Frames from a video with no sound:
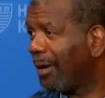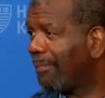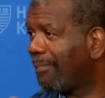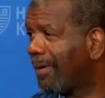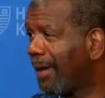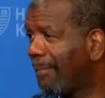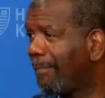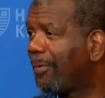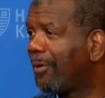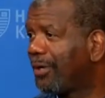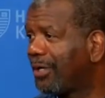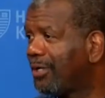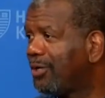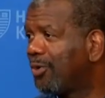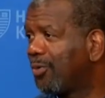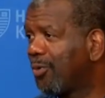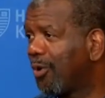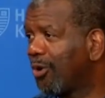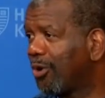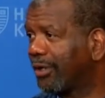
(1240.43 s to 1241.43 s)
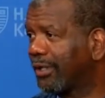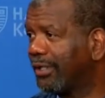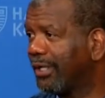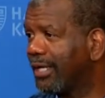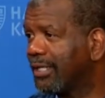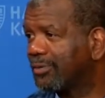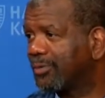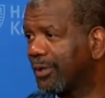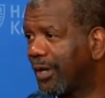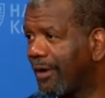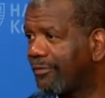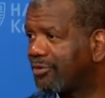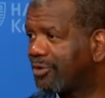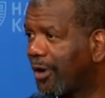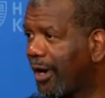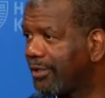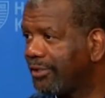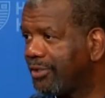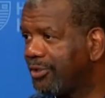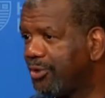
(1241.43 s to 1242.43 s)
up and put in the work, and that's what I've
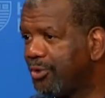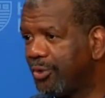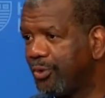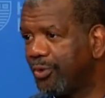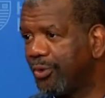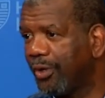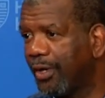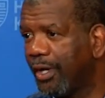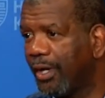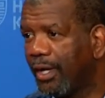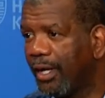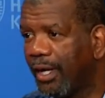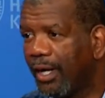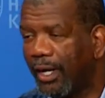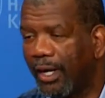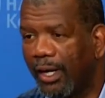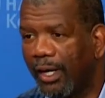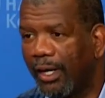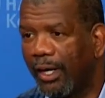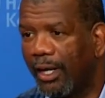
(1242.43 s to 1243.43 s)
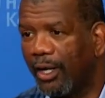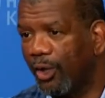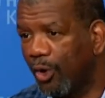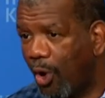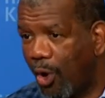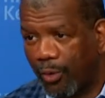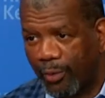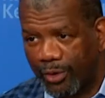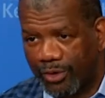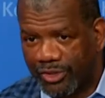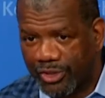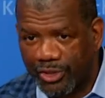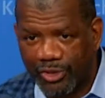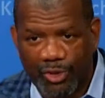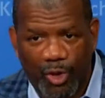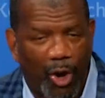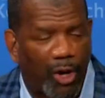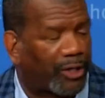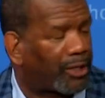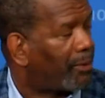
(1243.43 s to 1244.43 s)
tried to do along with
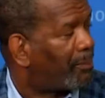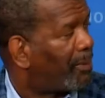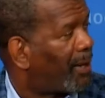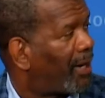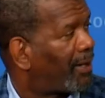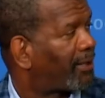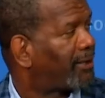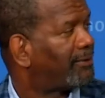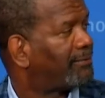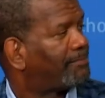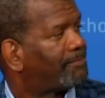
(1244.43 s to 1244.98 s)
just talking about